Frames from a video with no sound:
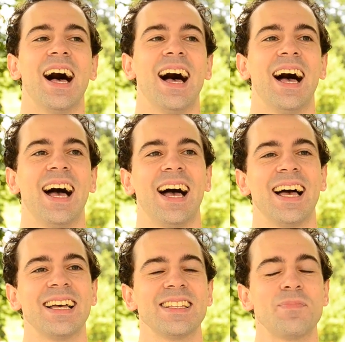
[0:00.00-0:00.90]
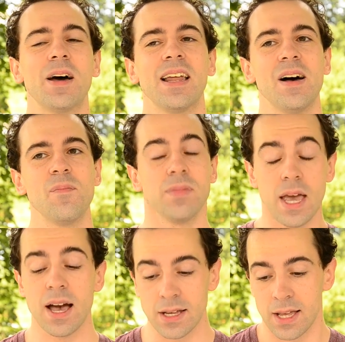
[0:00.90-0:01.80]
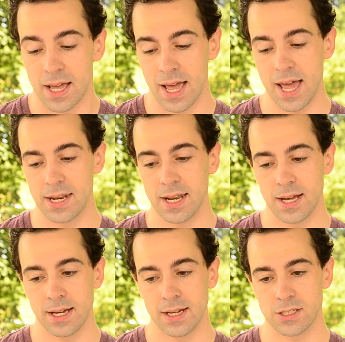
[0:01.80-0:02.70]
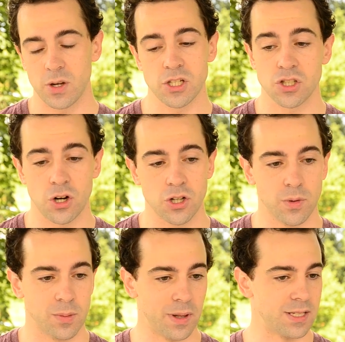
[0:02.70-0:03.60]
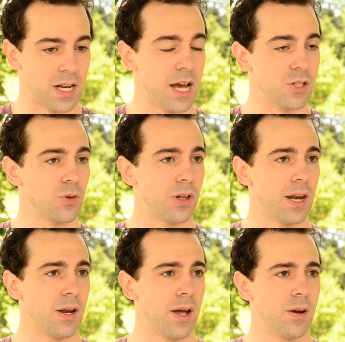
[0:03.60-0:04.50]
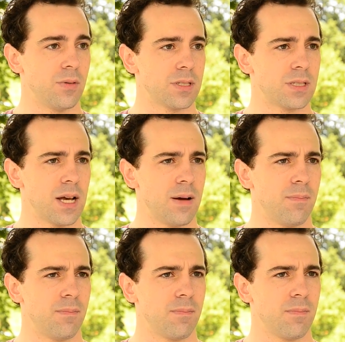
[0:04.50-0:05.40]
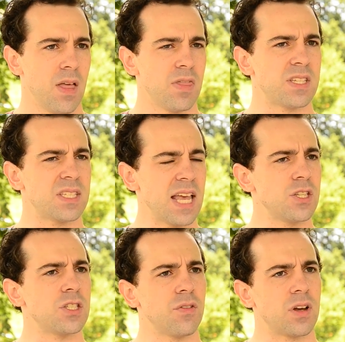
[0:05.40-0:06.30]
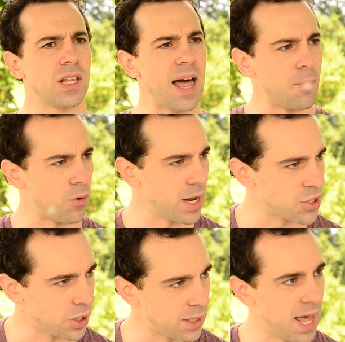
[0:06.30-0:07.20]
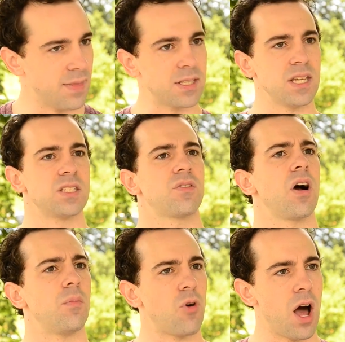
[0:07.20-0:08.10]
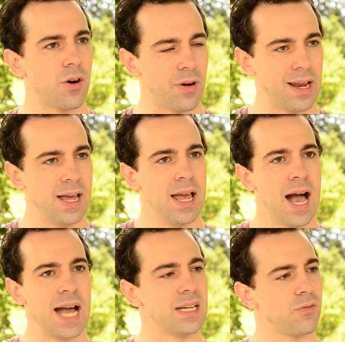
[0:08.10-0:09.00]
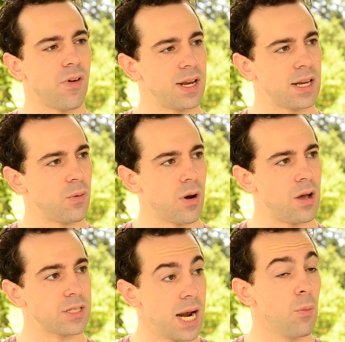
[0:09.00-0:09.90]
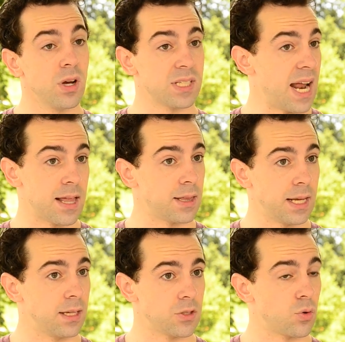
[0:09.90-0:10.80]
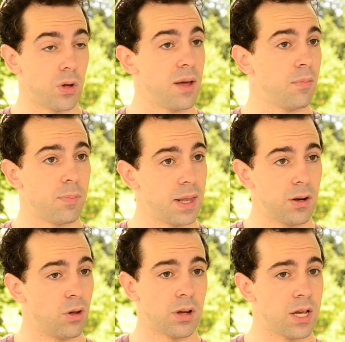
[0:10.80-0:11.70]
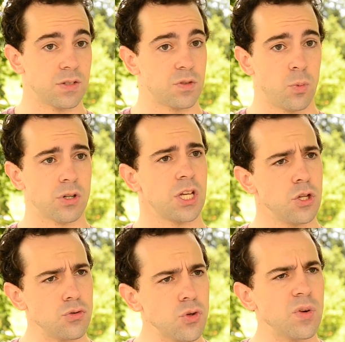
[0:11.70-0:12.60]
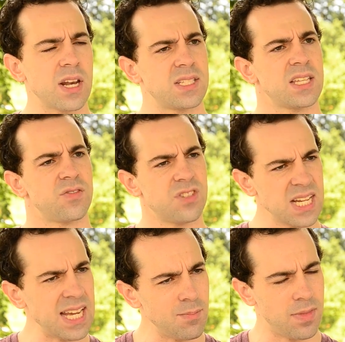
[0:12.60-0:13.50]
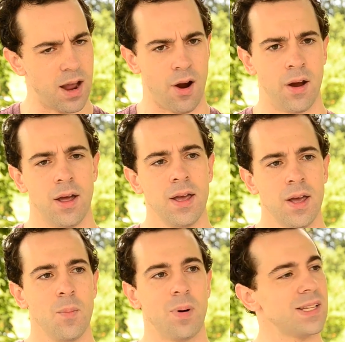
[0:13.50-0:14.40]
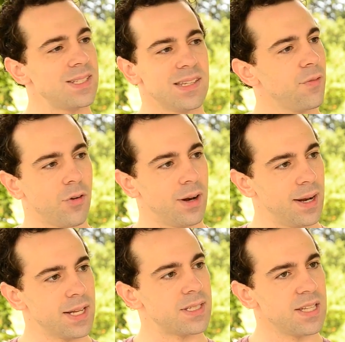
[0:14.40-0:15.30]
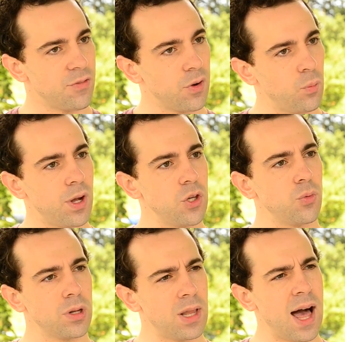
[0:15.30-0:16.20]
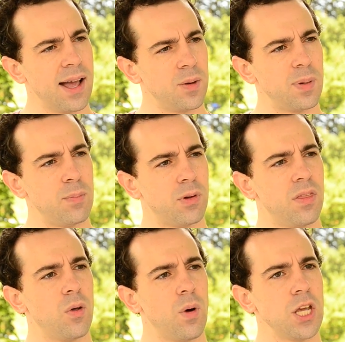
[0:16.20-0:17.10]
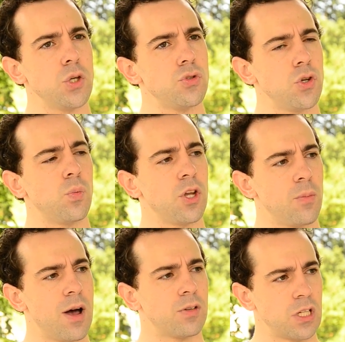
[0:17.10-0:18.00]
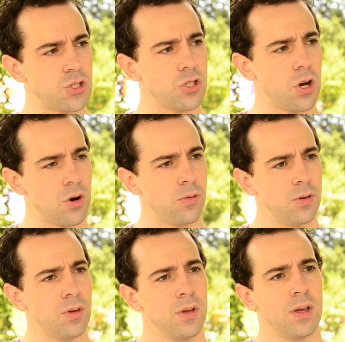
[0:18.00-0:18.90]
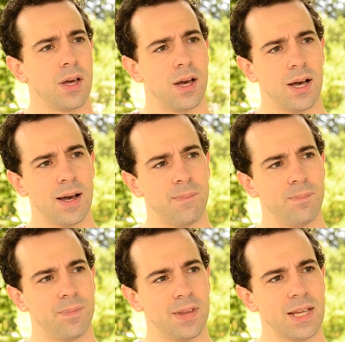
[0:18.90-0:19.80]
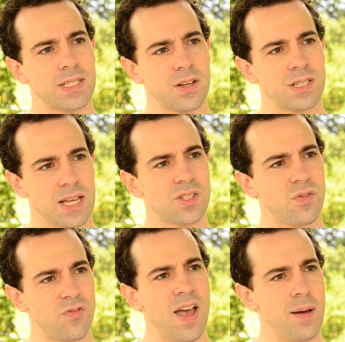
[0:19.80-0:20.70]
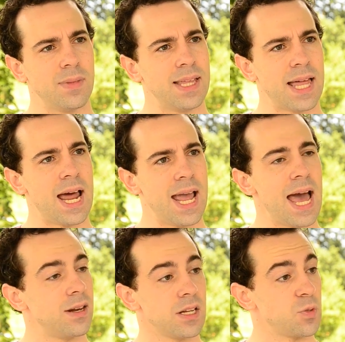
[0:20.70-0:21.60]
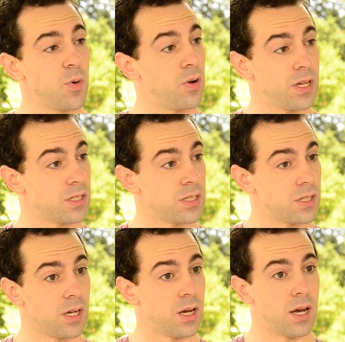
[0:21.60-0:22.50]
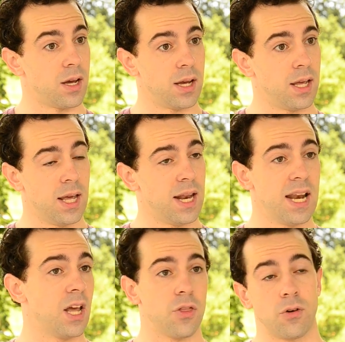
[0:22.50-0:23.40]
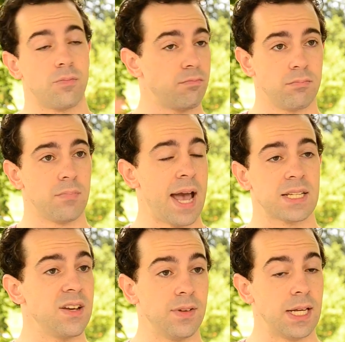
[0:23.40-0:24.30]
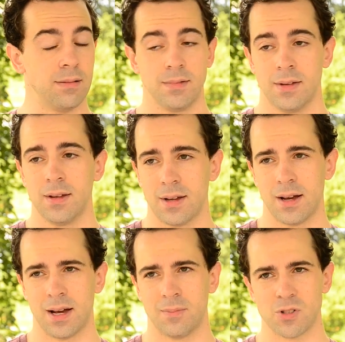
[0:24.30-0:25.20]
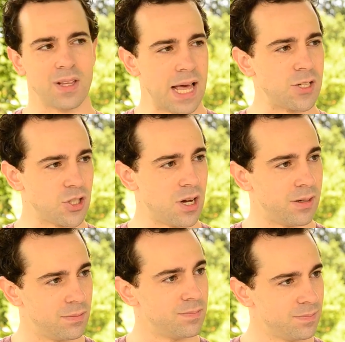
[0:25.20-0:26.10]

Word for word: Uh, but um, yeah, and uh, so I just started doing the plays in high school, and it, and it was um, the sense of collaboration and the sense of camaraderie I didn't find anywhere else. And I was an athlete in school. I played all kinds of sports, and you do get a sense of team there. But it's different. It's different when you rely on people in the way you do when you're mounting a show. Um, it's a sense of family that I hadn't experienced uh, in, in, any other activity. Um, so I latched on.